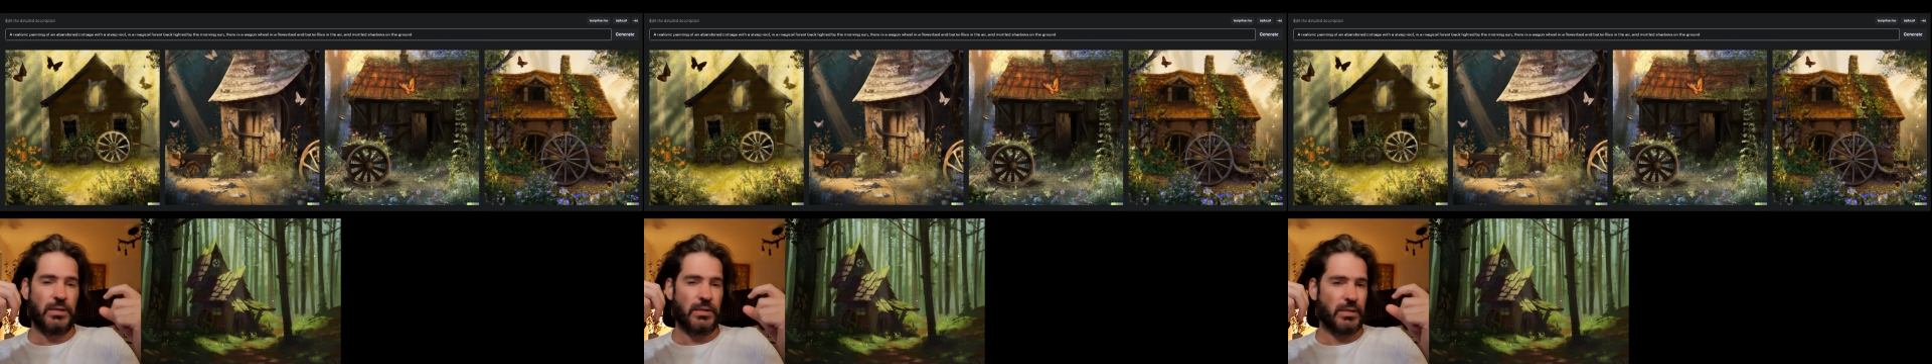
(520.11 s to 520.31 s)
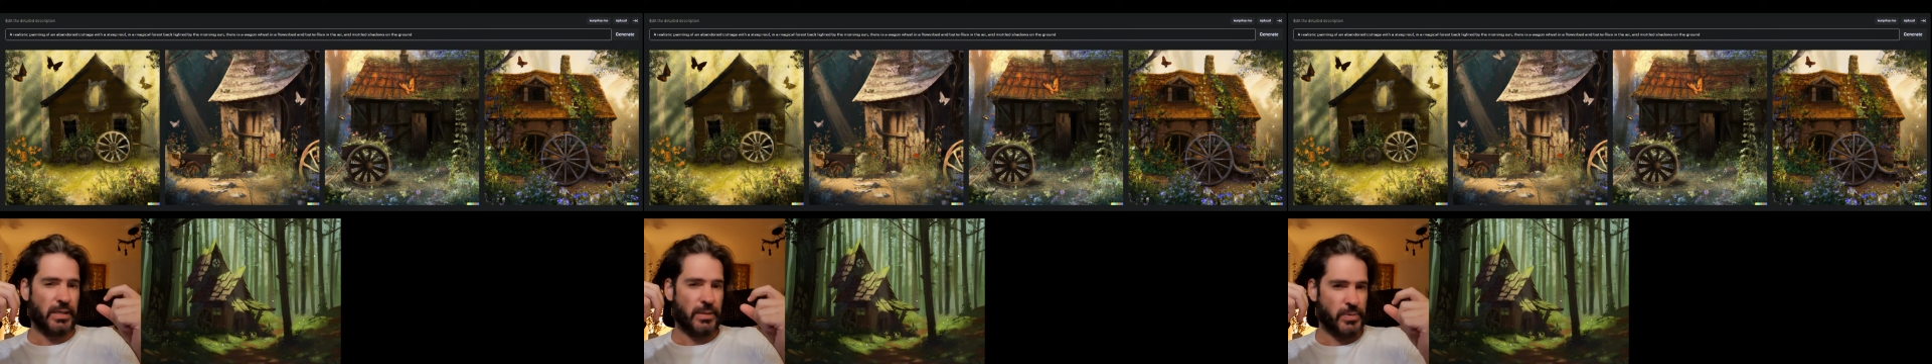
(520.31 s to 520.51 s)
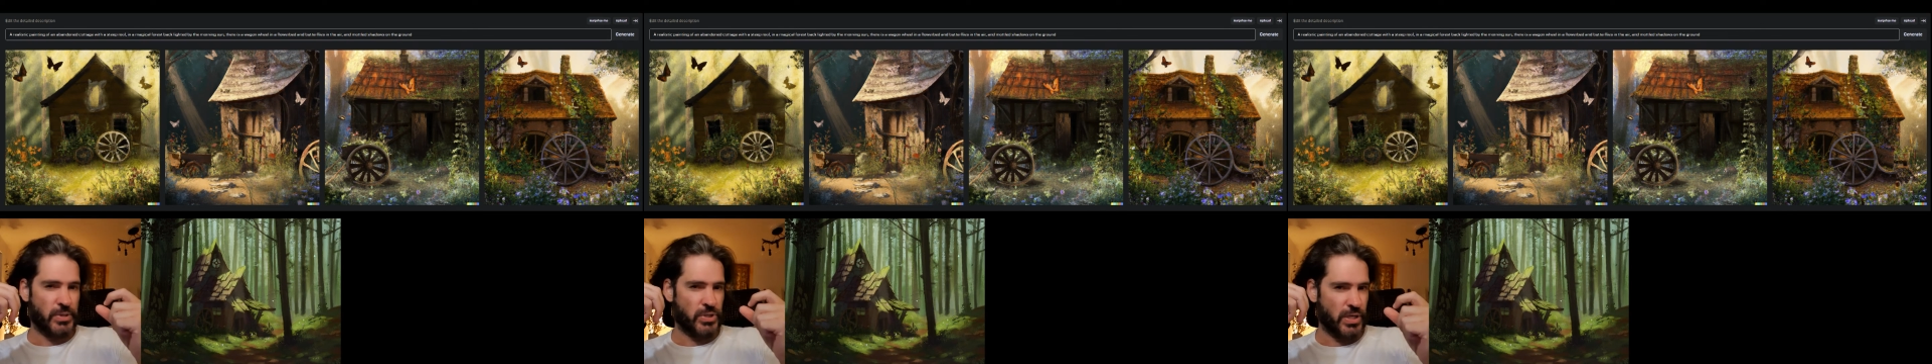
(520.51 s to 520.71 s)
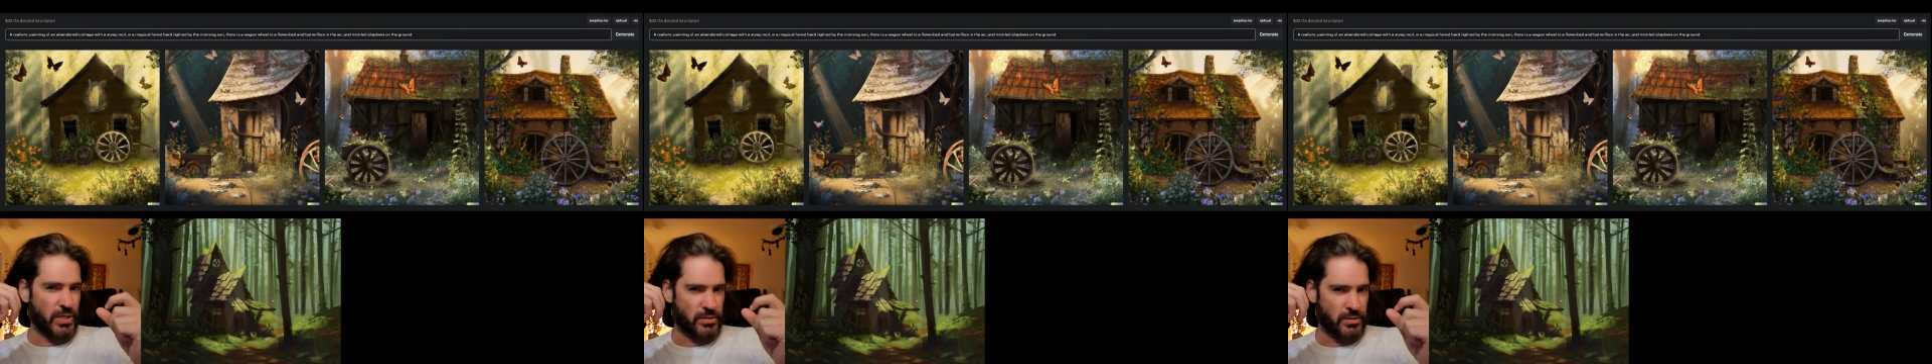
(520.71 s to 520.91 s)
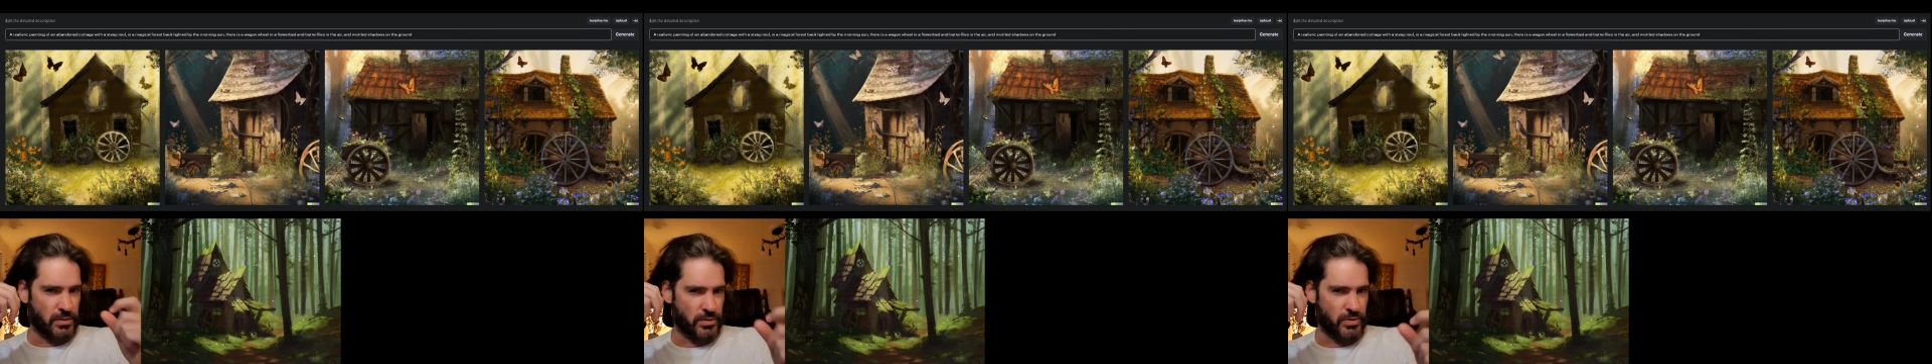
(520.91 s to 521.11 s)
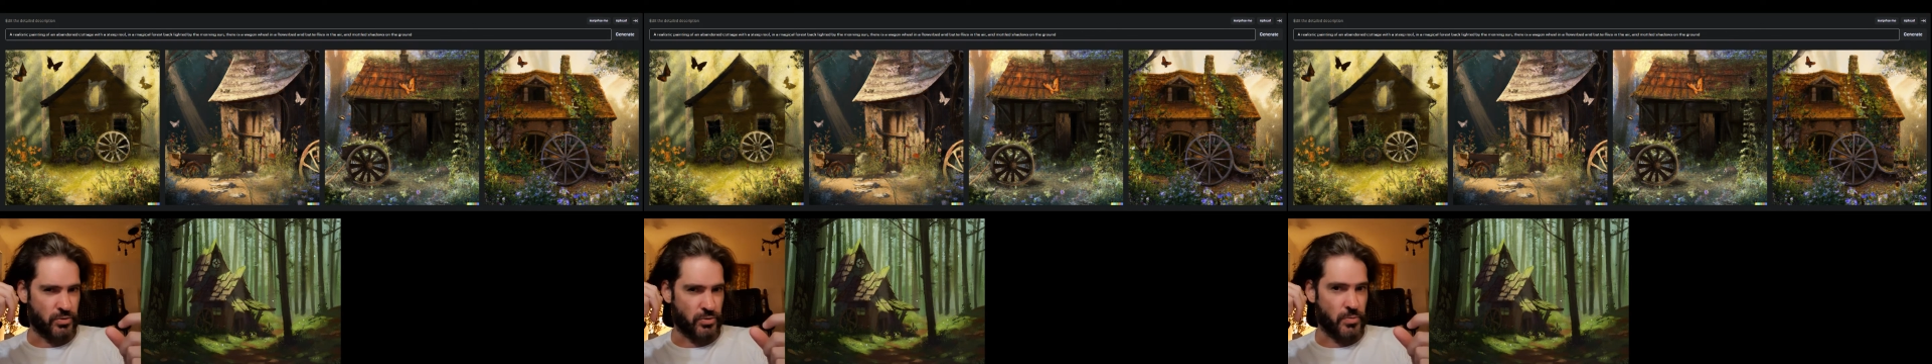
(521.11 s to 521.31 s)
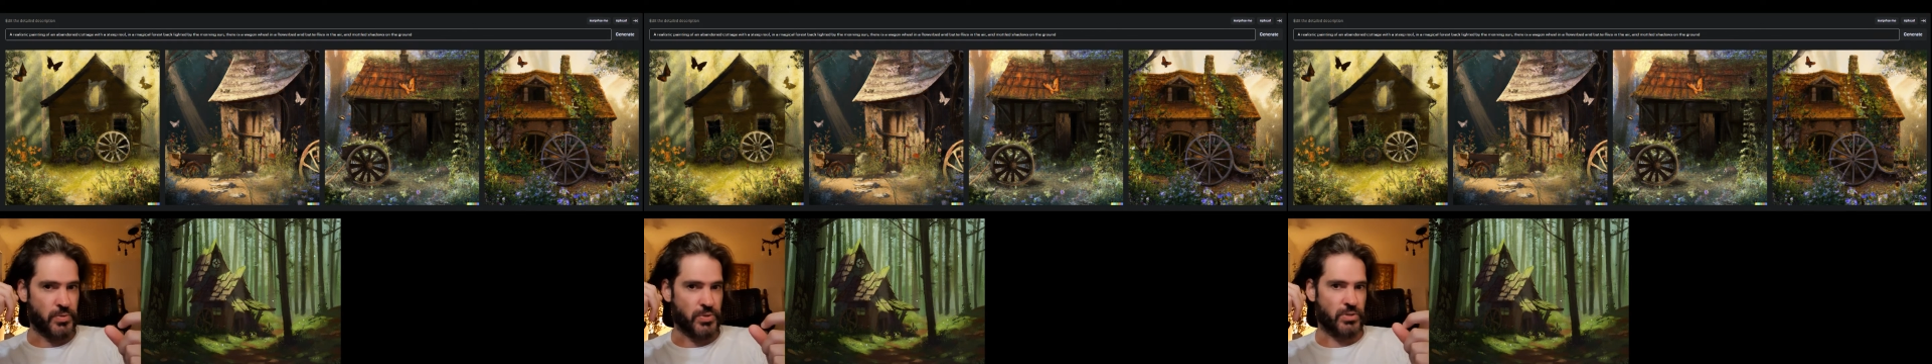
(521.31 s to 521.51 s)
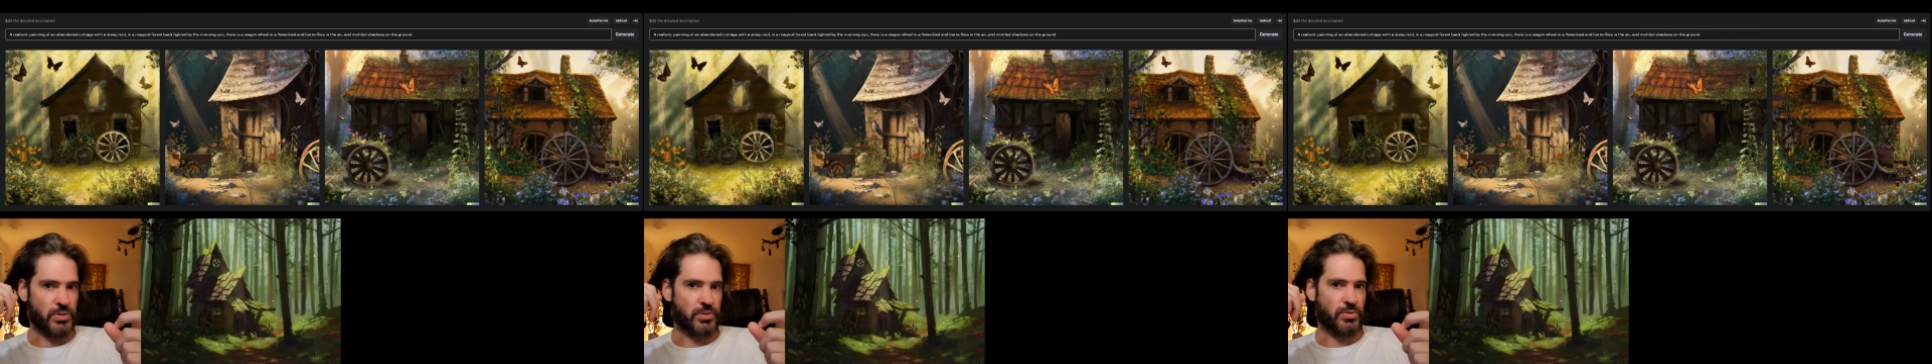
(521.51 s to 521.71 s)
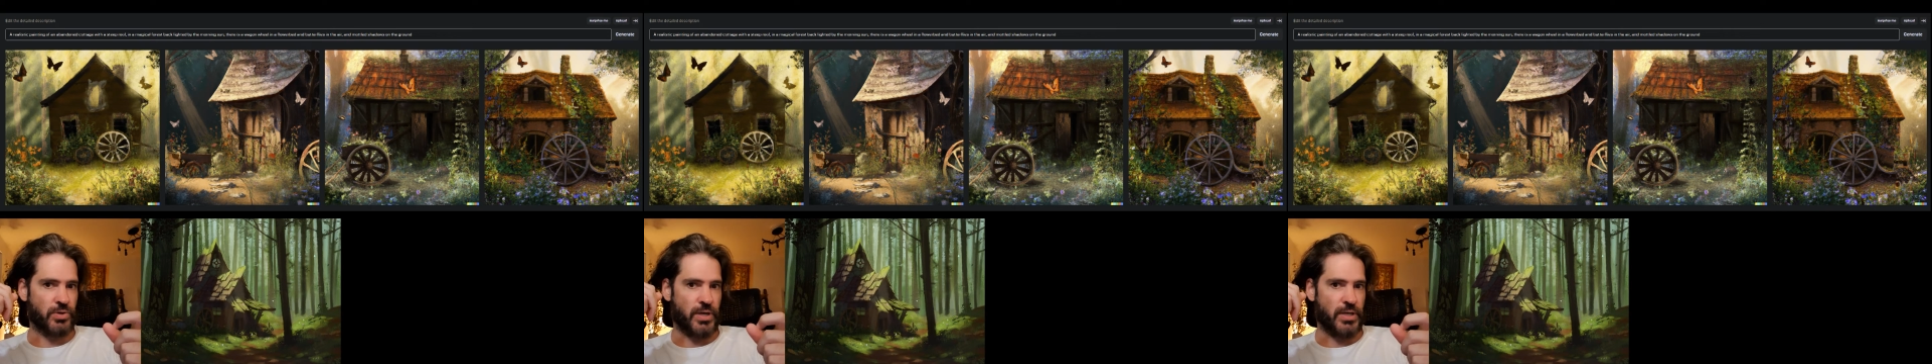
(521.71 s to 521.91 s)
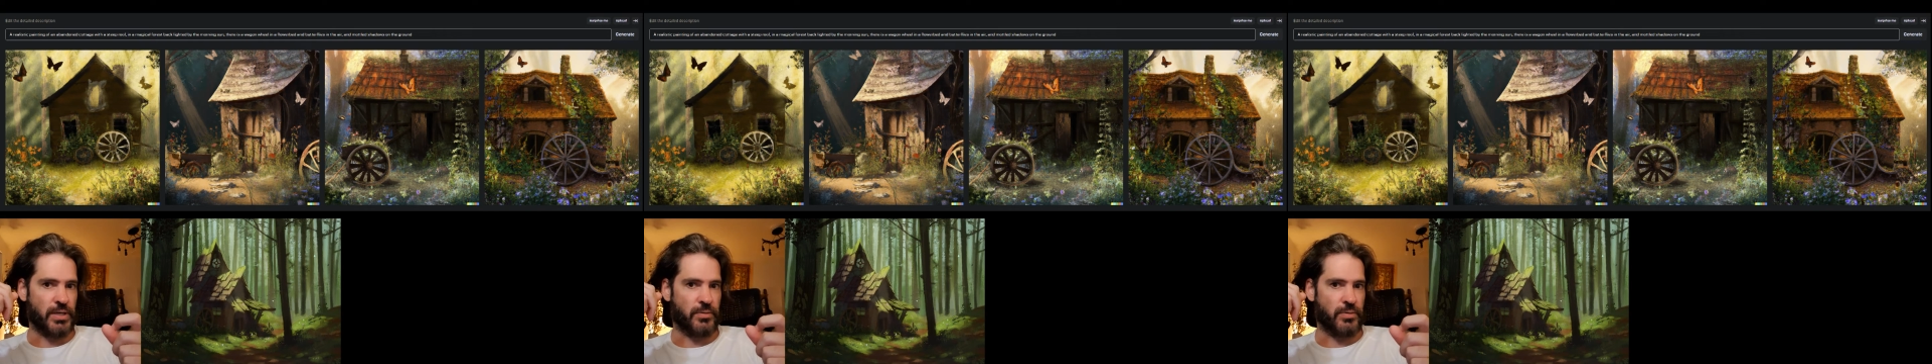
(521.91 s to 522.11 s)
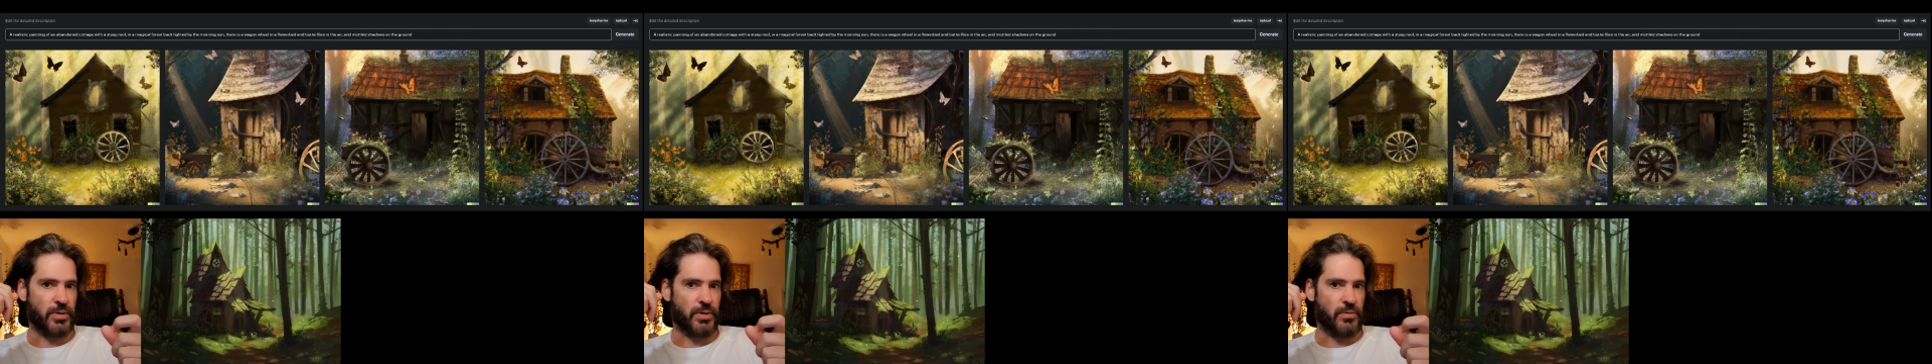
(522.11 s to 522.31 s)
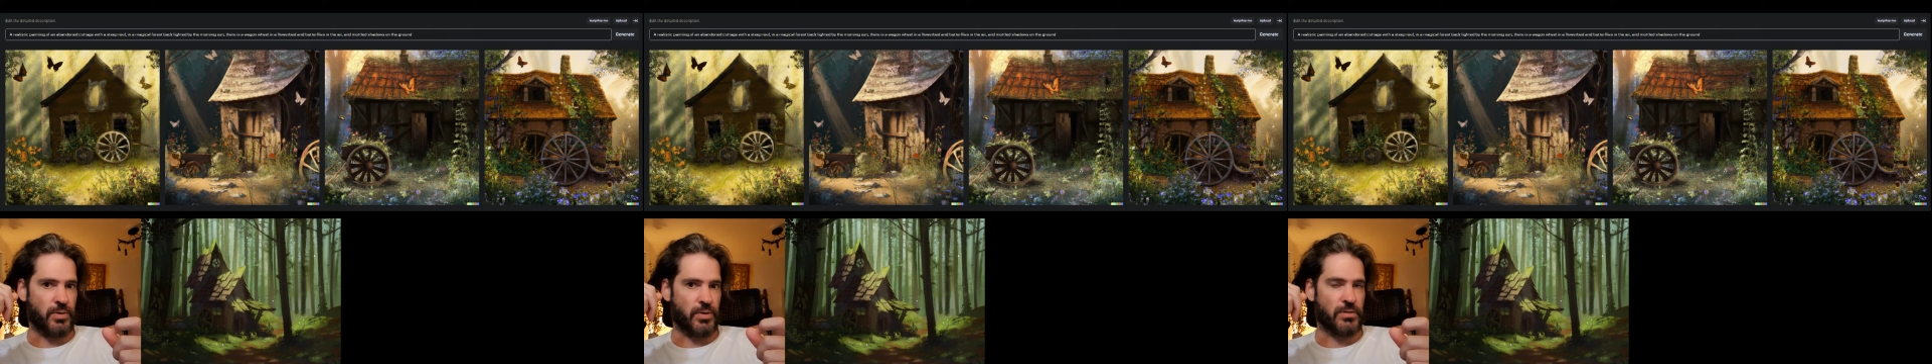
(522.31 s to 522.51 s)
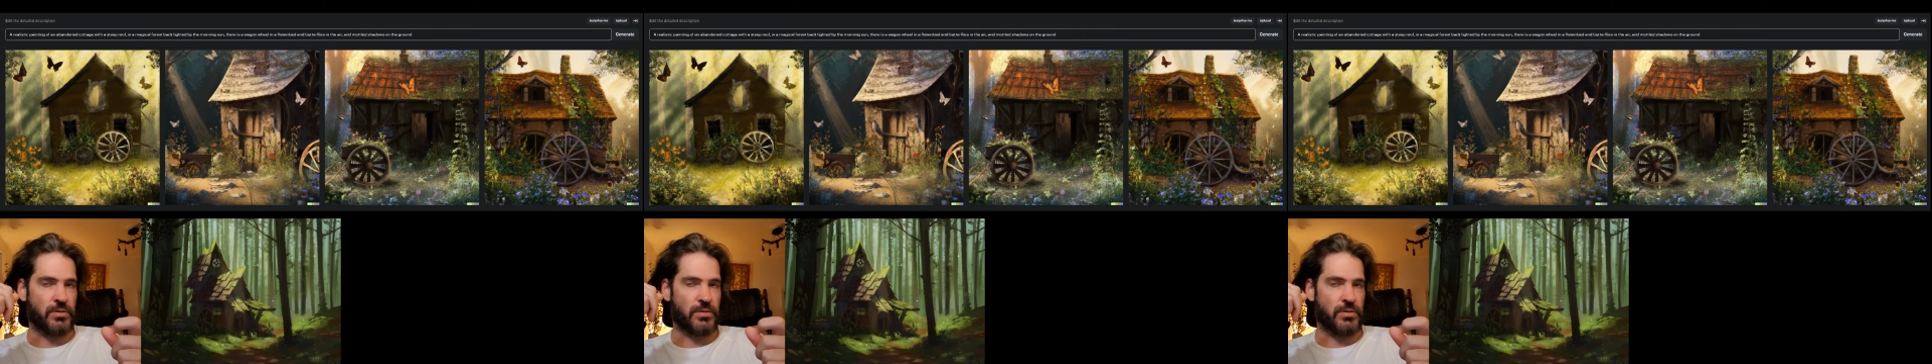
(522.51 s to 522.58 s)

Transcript: let me change the description to try to get what I want.